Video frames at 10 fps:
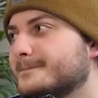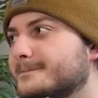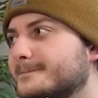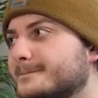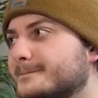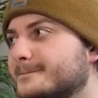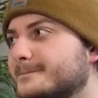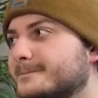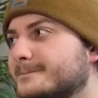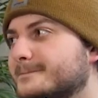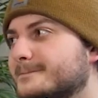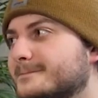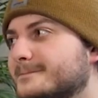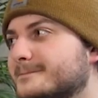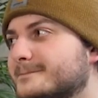
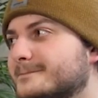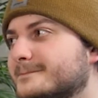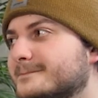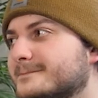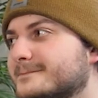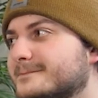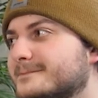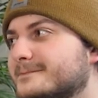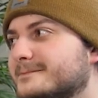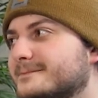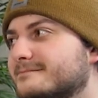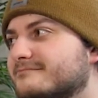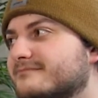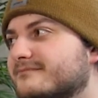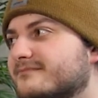
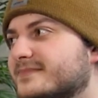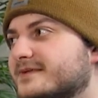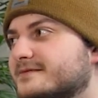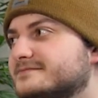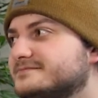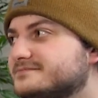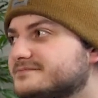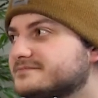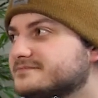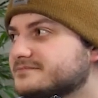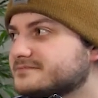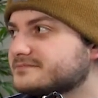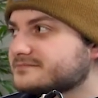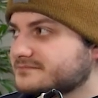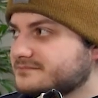
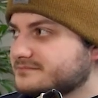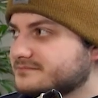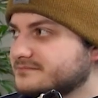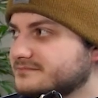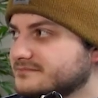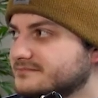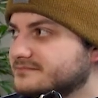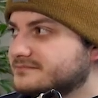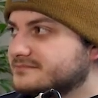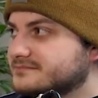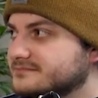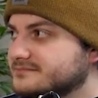(silent)